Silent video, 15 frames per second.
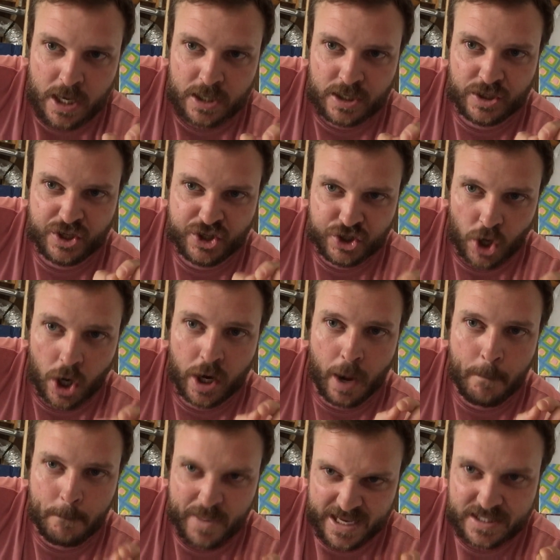to start a
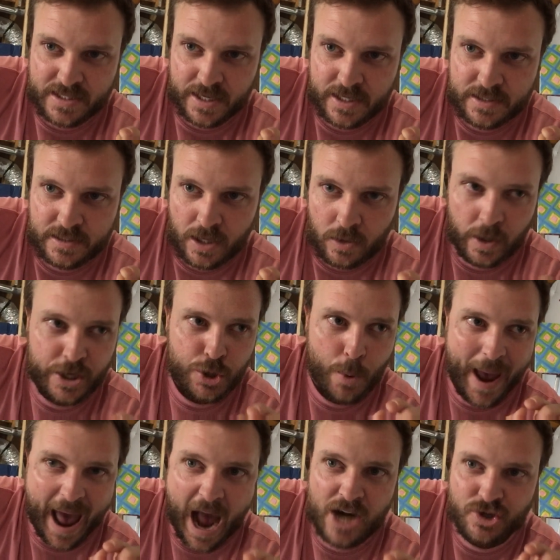business, like you
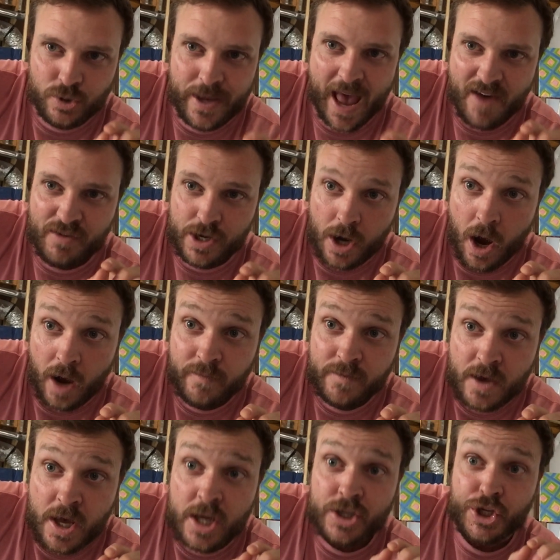actually have enough
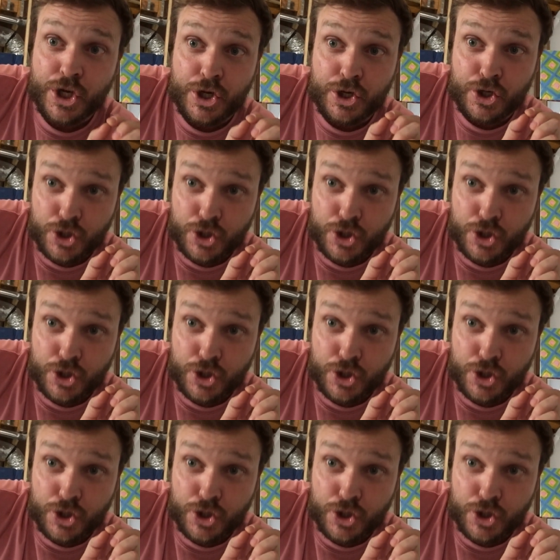to